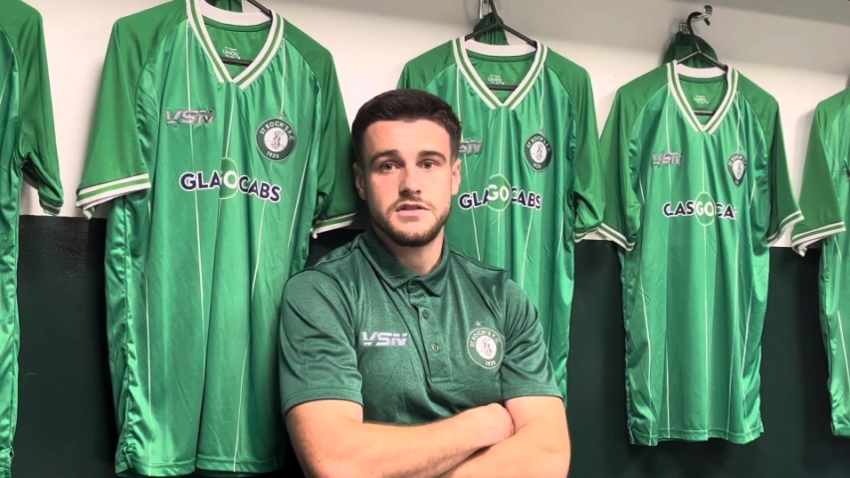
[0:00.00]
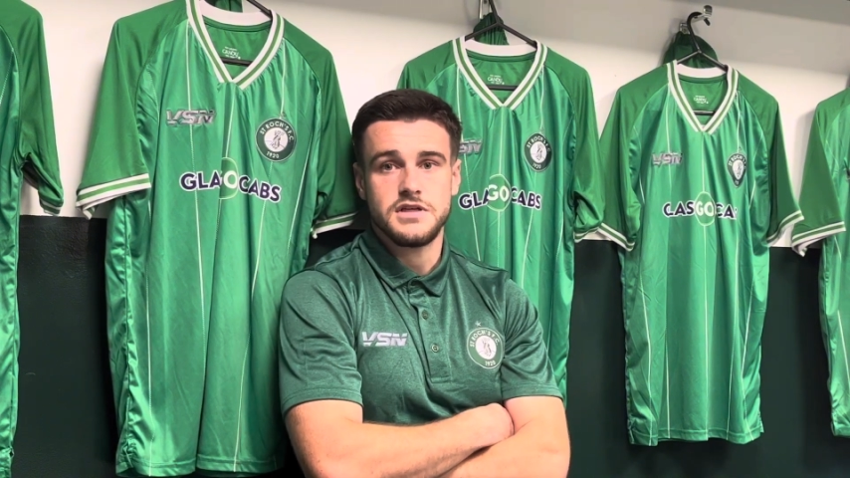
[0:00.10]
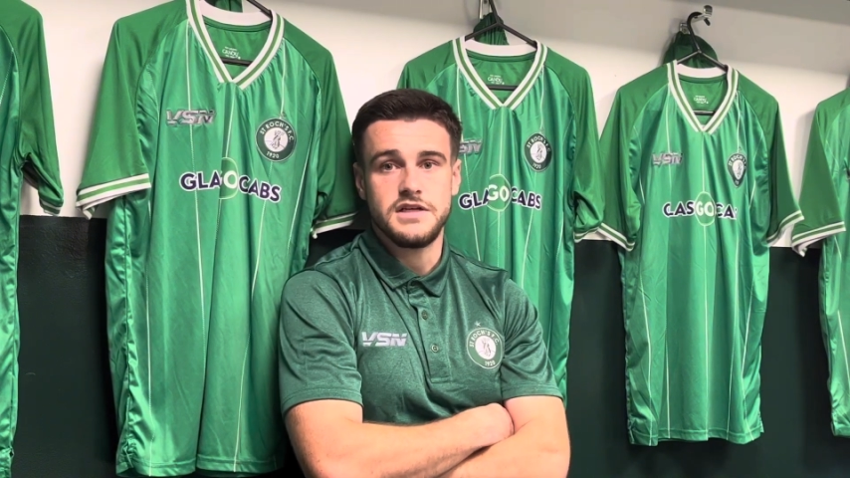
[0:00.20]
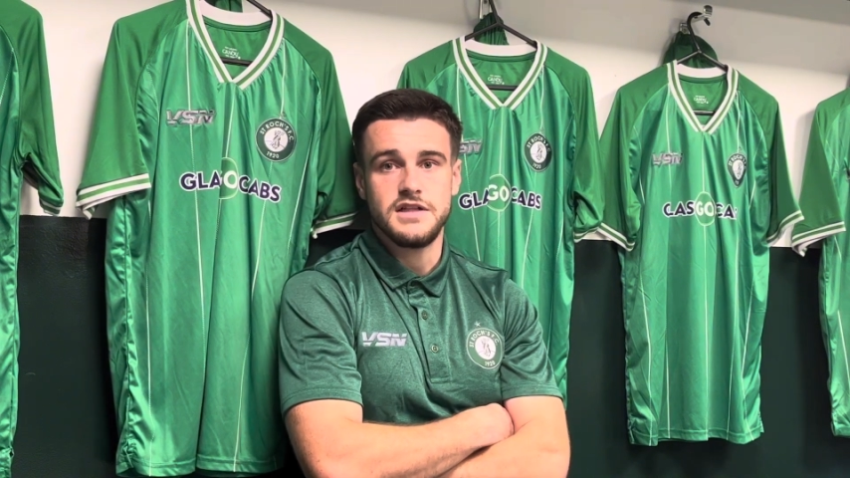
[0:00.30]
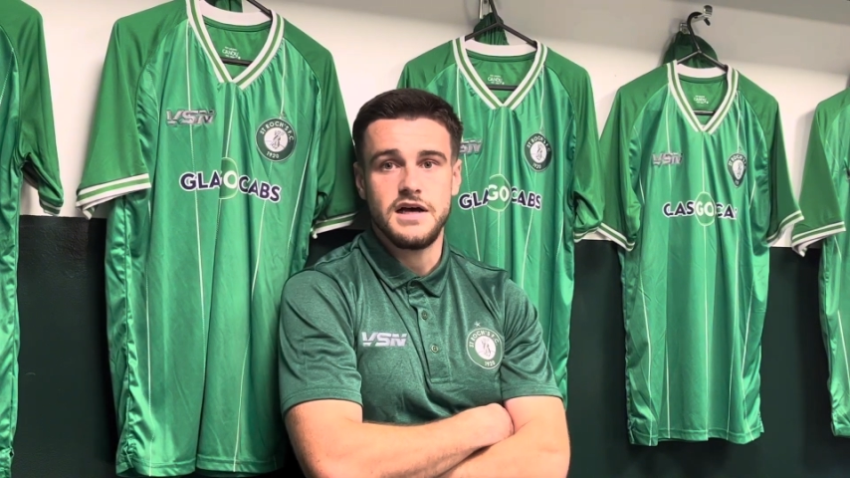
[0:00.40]

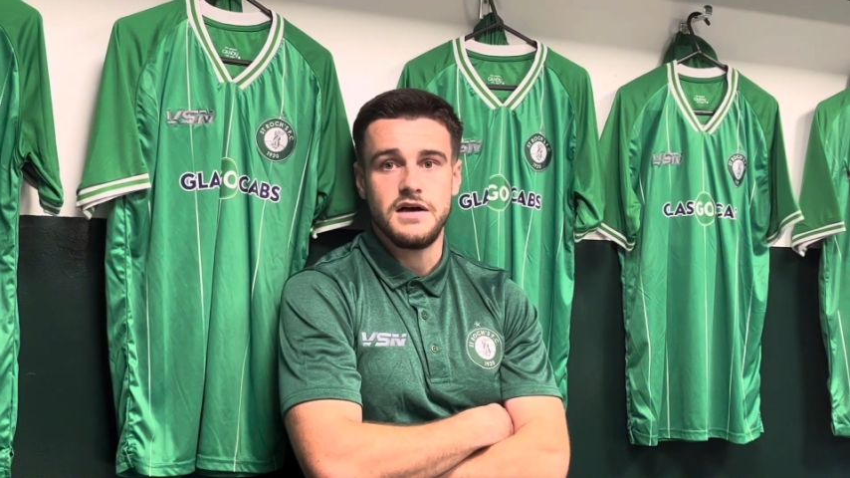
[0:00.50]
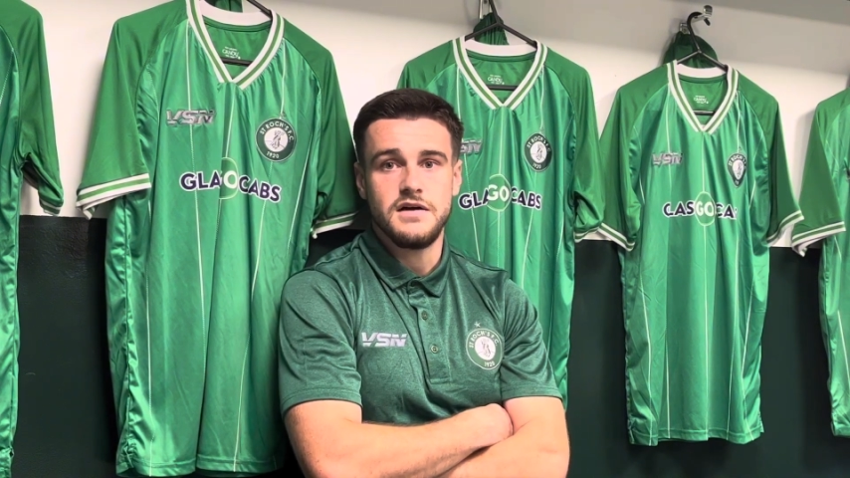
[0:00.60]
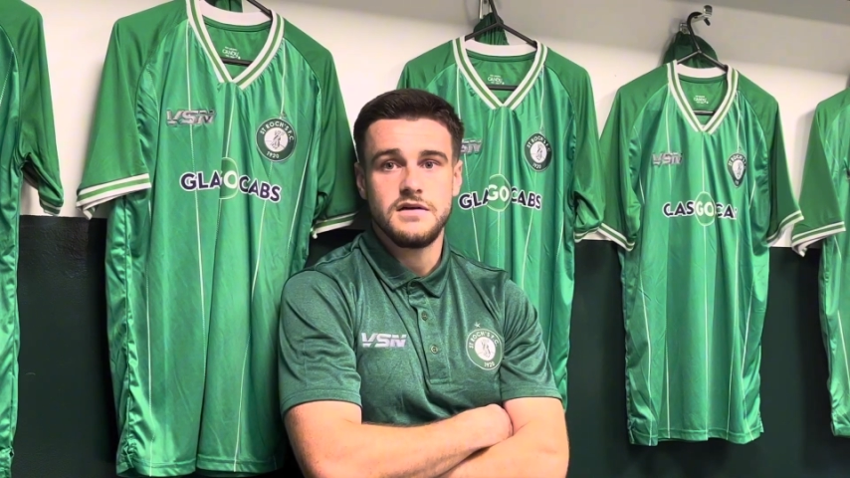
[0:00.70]
kind of